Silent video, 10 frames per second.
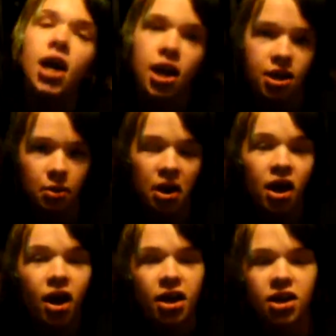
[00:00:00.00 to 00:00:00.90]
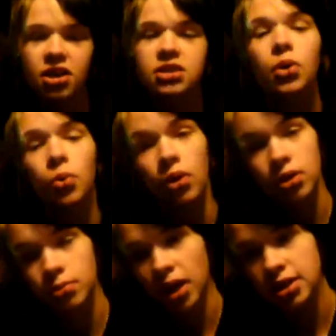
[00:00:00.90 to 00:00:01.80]
Anyway, hi guys.
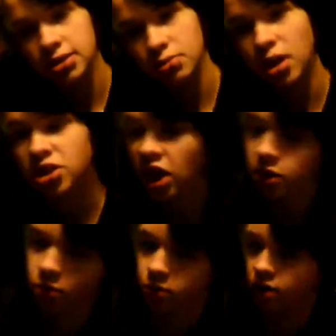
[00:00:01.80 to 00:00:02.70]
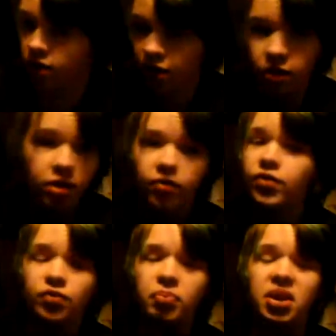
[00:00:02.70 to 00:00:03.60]
Welcome back to my channel, if
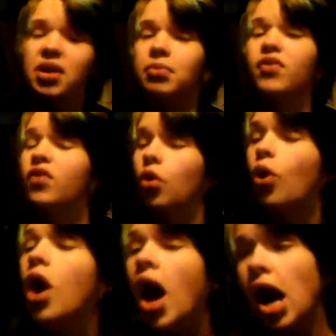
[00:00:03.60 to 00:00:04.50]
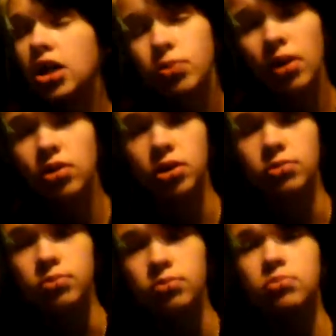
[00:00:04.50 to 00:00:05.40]
you've been here before. And
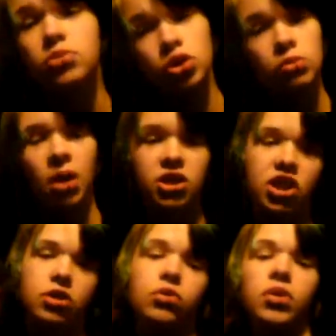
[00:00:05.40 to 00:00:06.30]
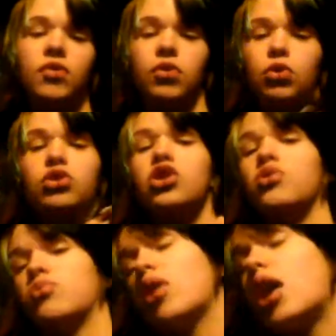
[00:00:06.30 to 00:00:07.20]
welcome to my channel, if you're
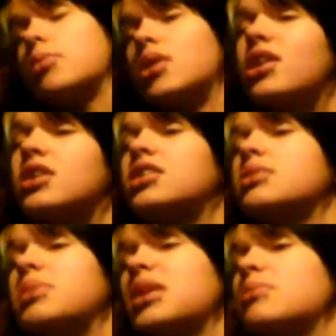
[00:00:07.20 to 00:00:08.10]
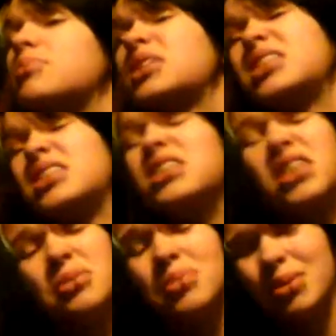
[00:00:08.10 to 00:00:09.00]
new. I'm currently being bitten
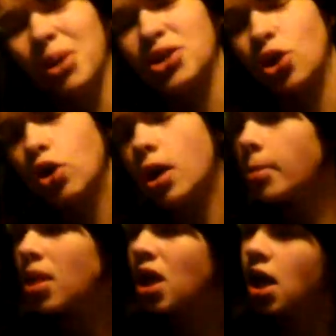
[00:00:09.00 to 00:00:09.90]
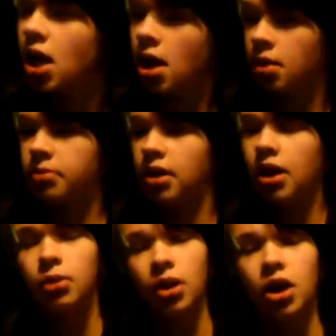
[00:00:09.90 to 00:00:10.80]
by my dog. But
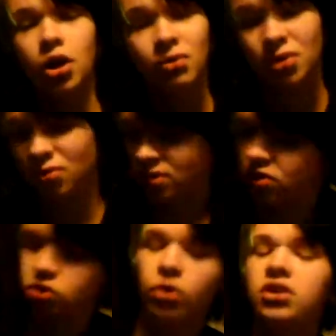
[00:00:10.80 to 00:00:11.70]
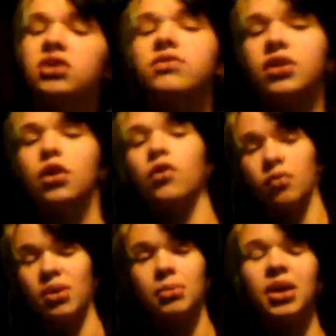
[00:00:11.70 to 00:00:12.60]
anyway, I hope you enjoyed this video of
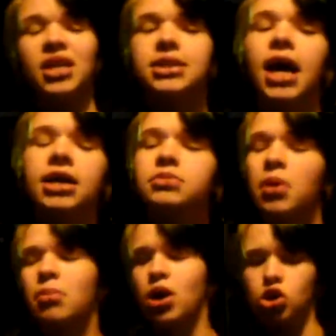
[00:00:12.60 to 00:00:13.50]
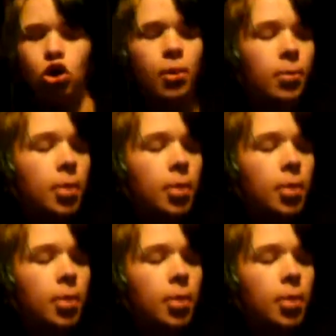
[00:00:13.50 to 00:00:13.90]
me being attacked by my dog.